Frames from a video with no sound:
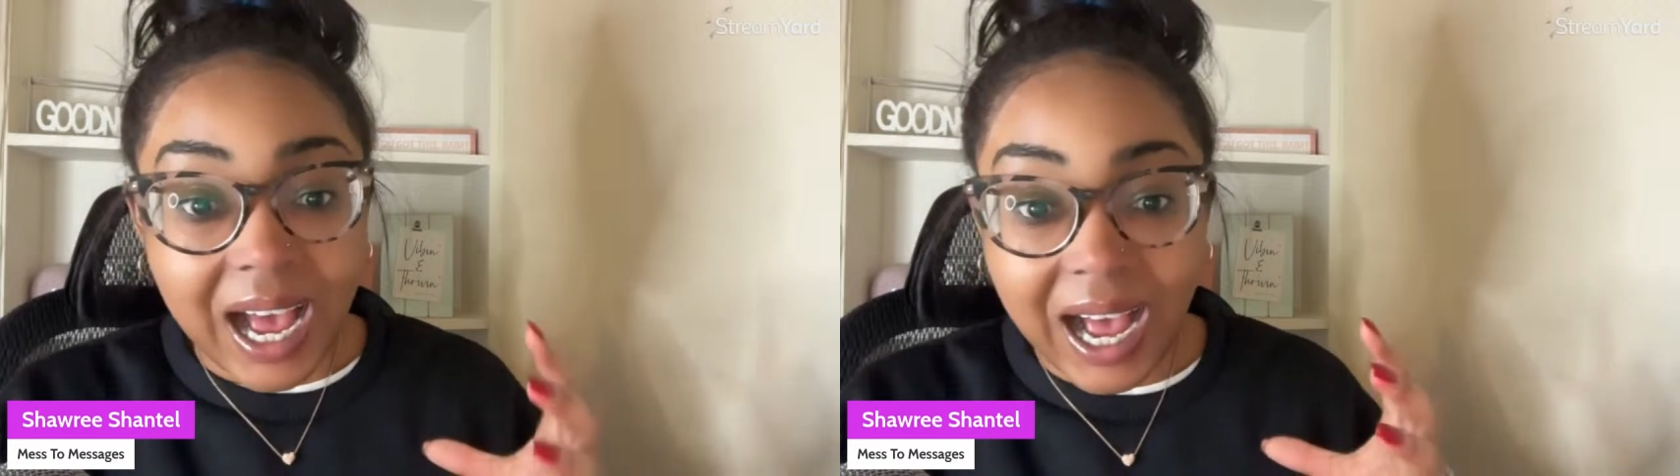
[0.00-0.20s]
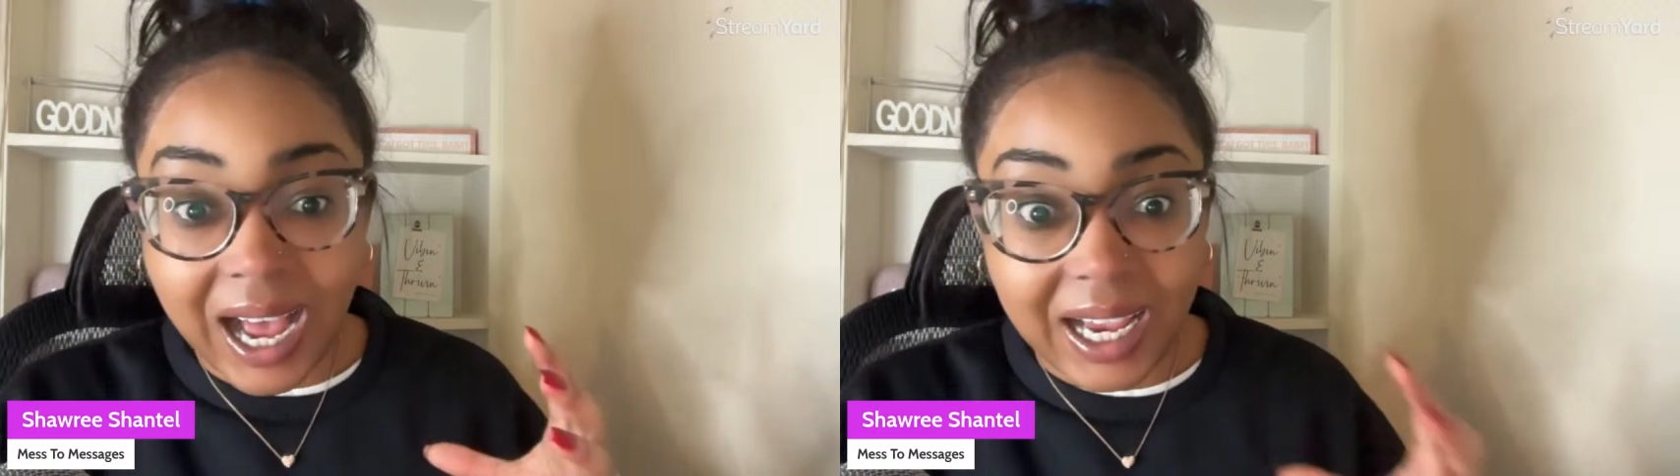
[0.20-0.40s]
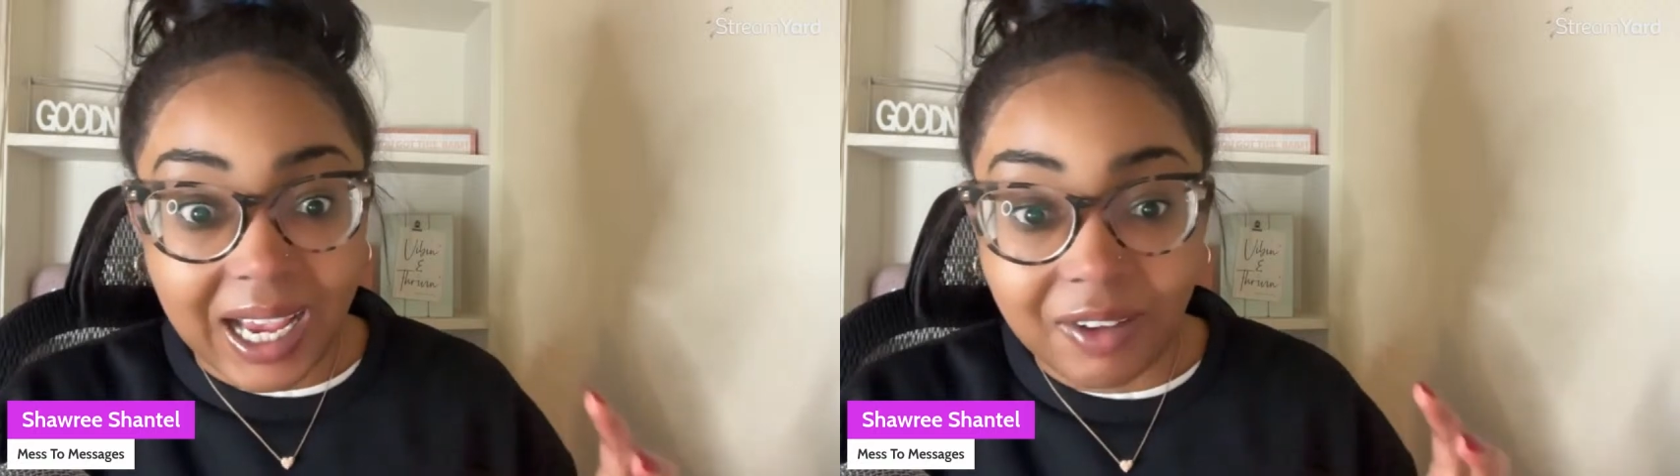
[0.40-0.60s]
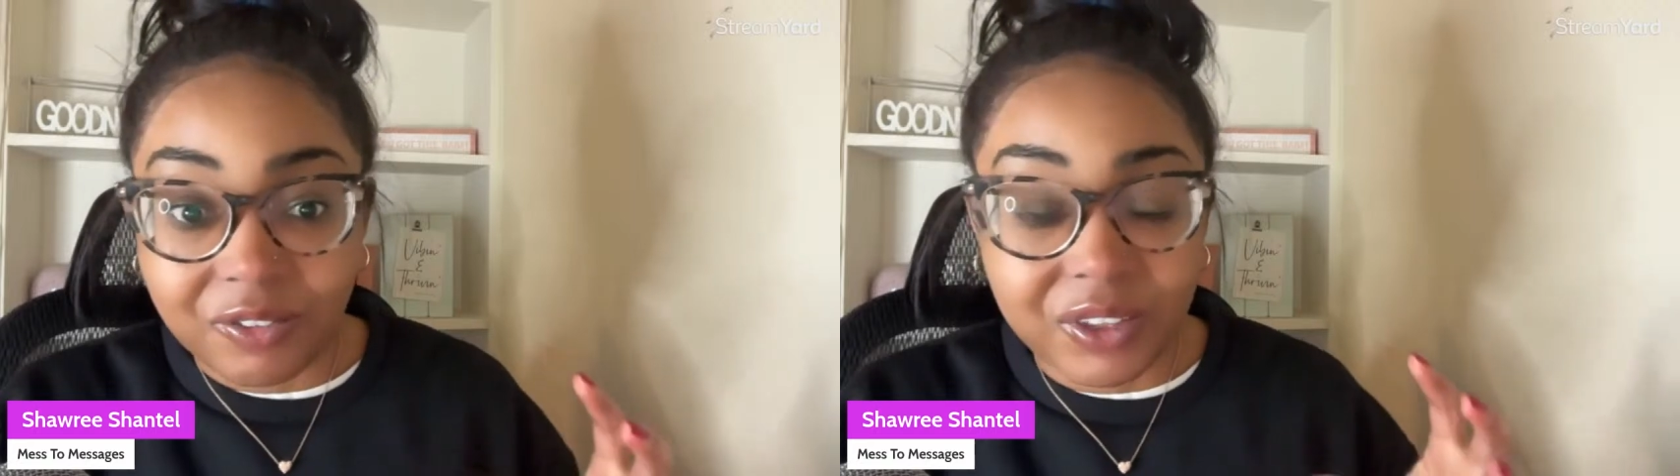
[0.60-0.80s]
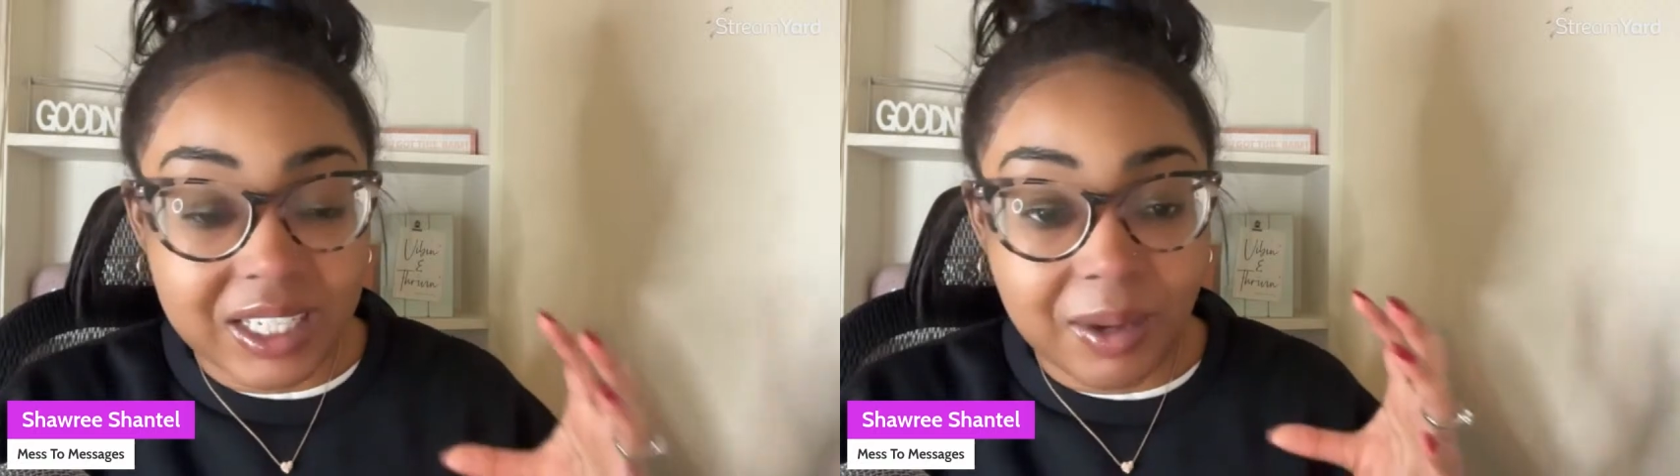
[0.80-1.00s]
I have
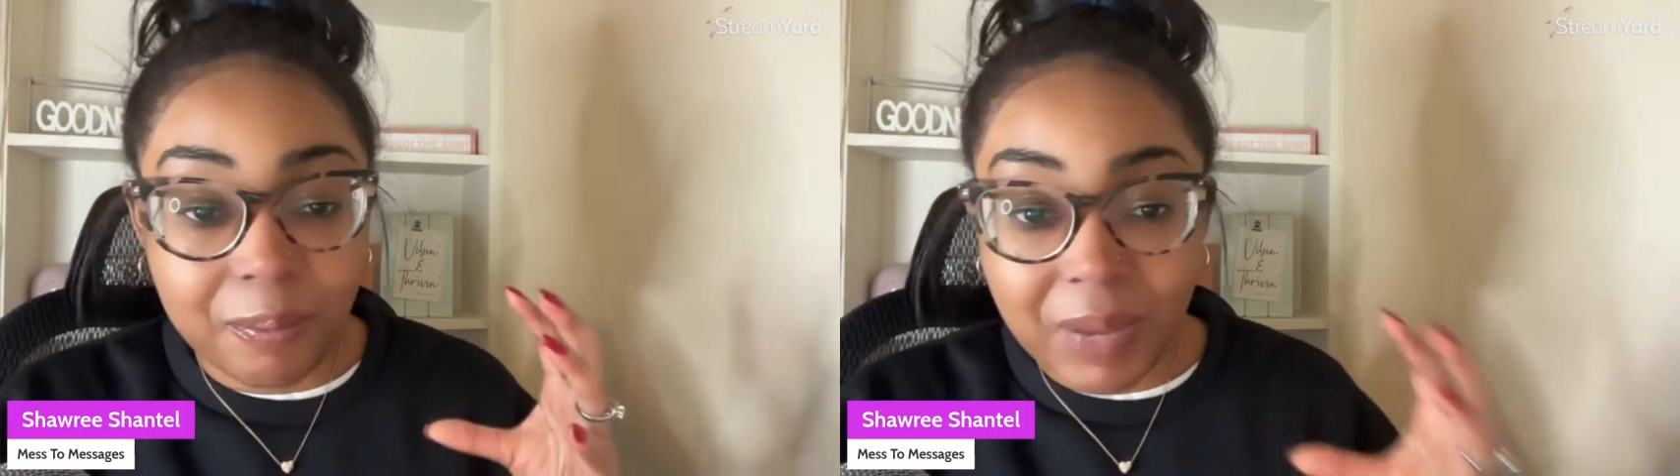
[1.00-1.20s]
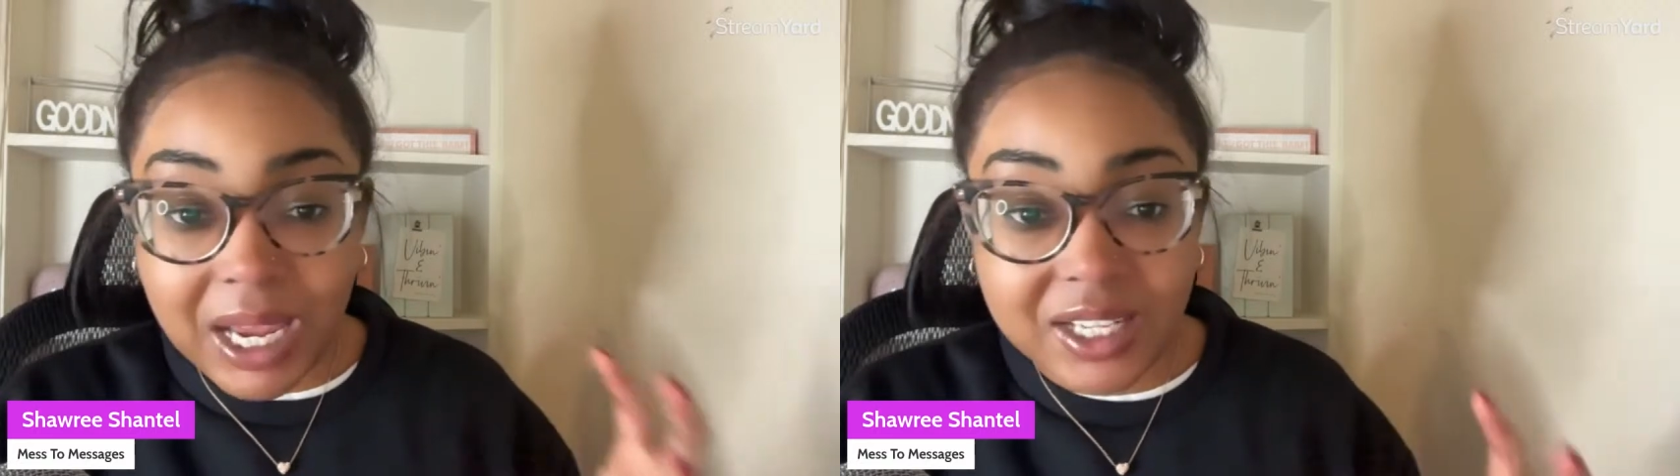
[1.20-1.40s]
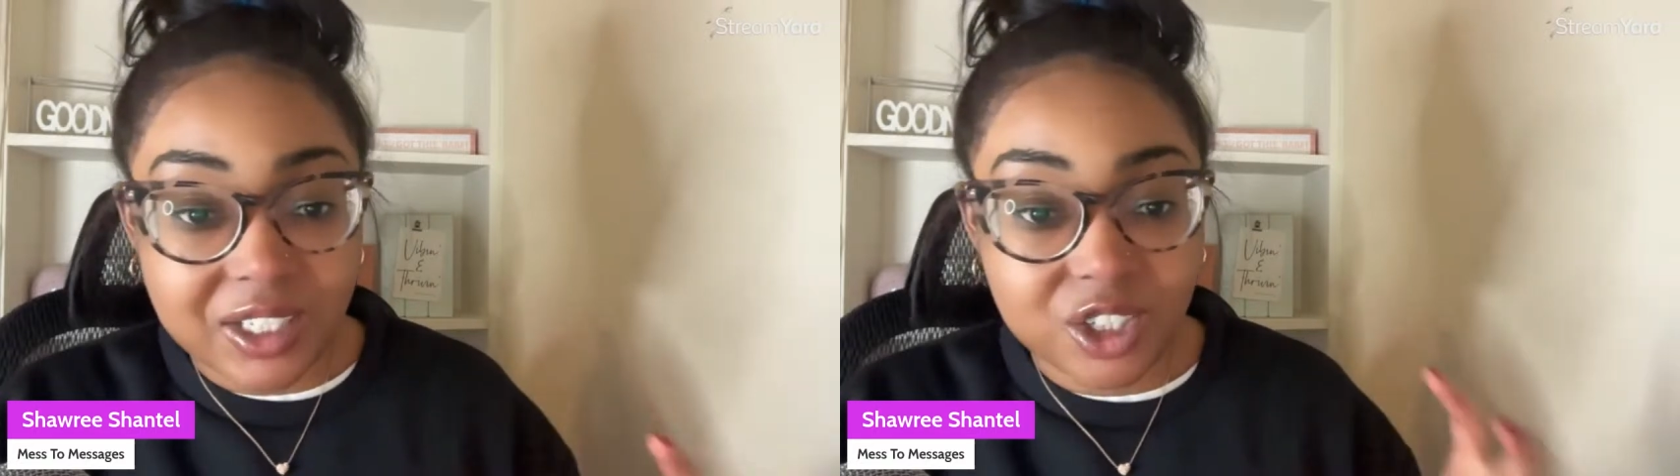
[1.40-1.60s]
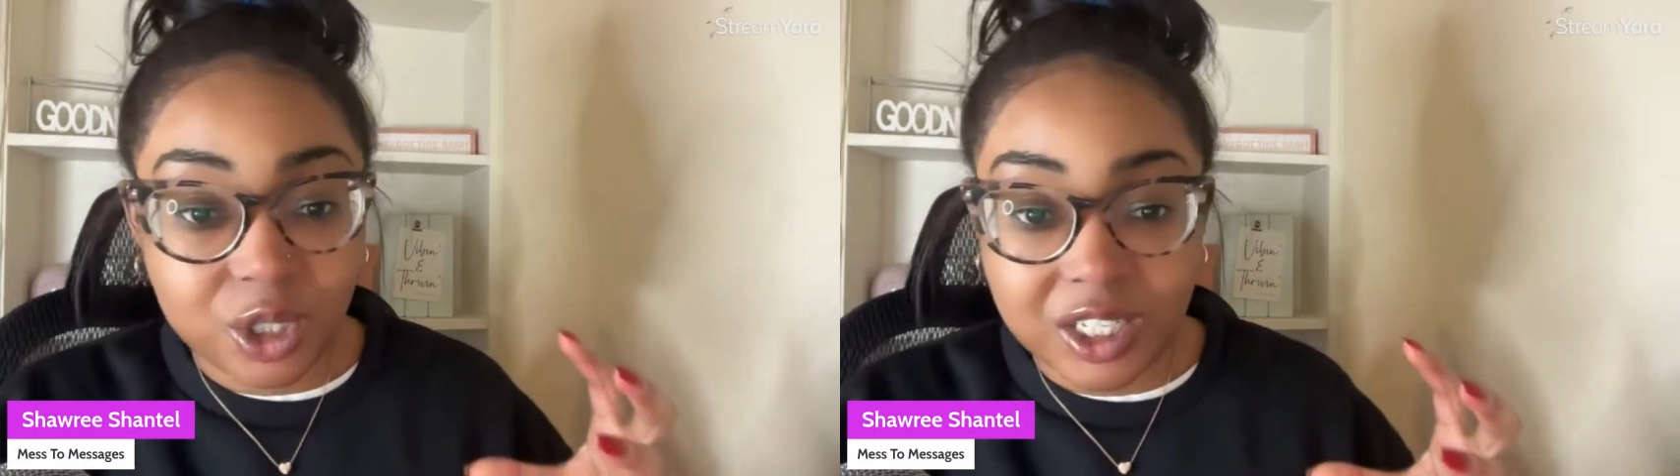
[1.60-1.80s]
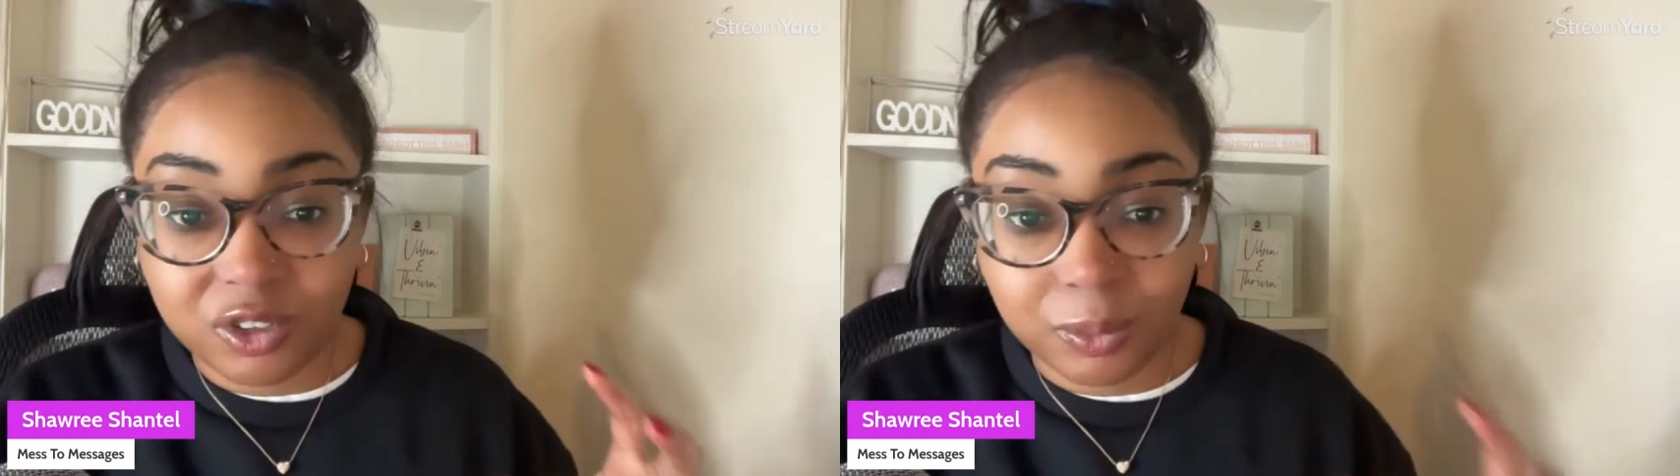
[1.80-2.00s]
the amazing
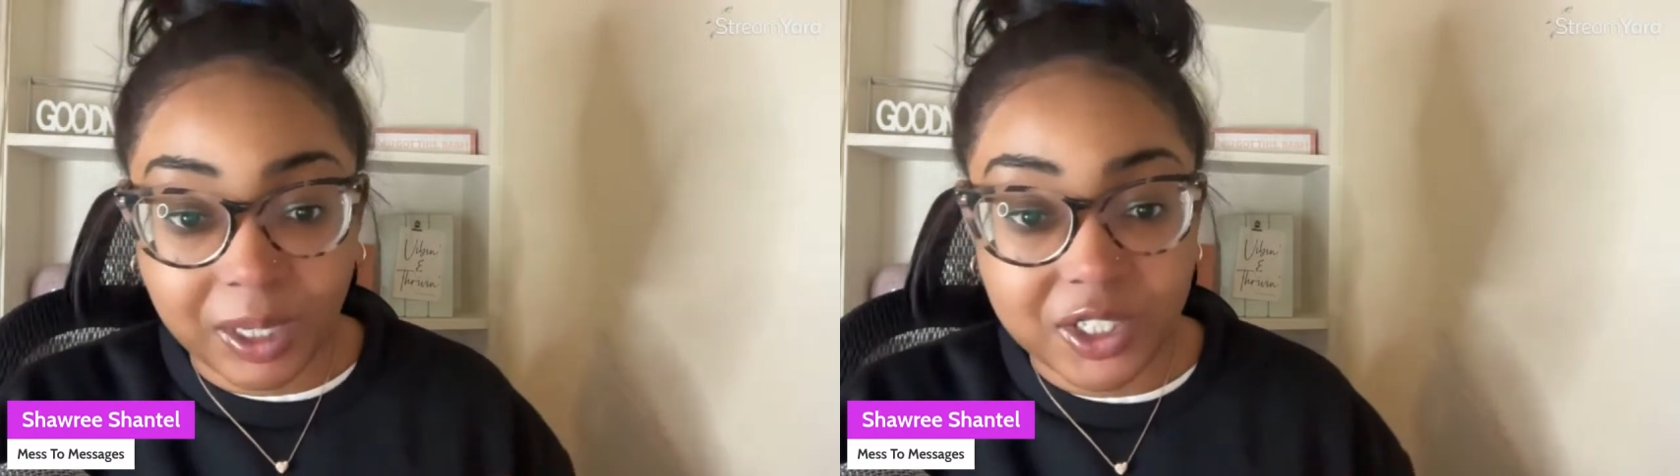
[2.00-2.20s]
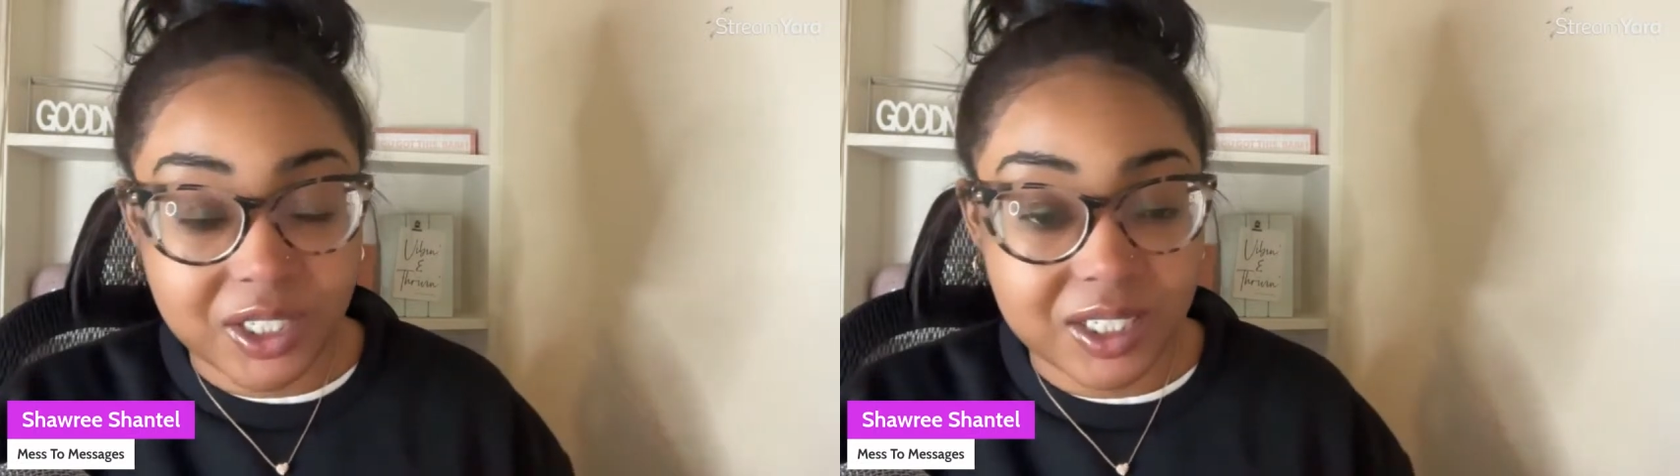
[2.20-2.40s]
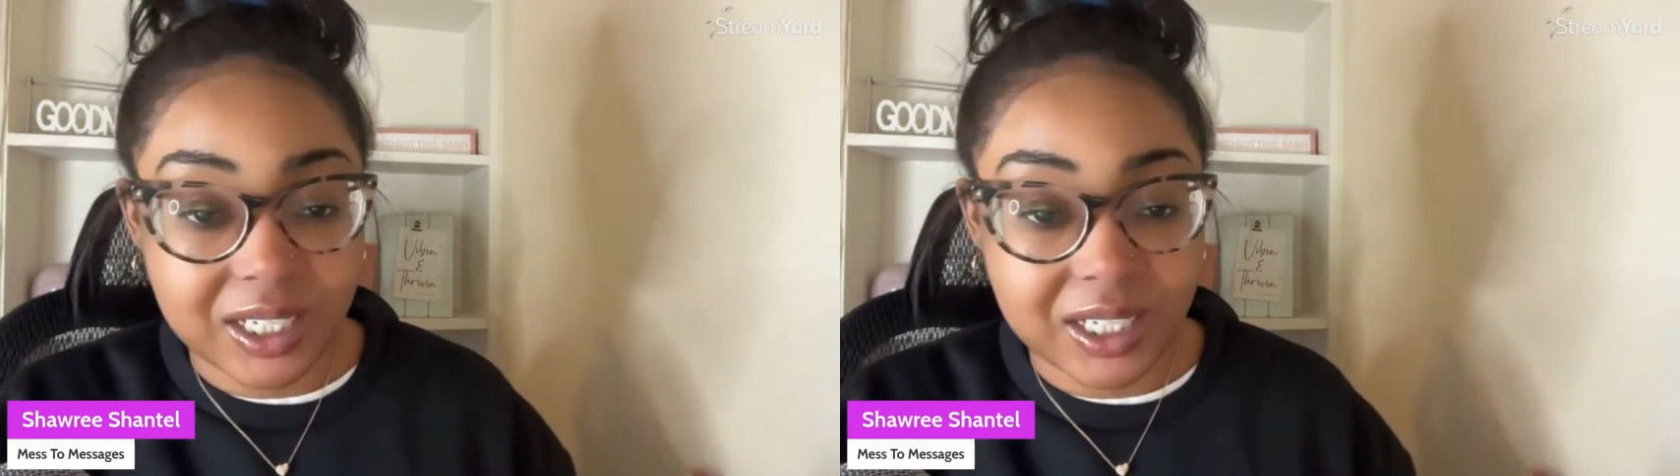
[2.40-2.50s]
transformations.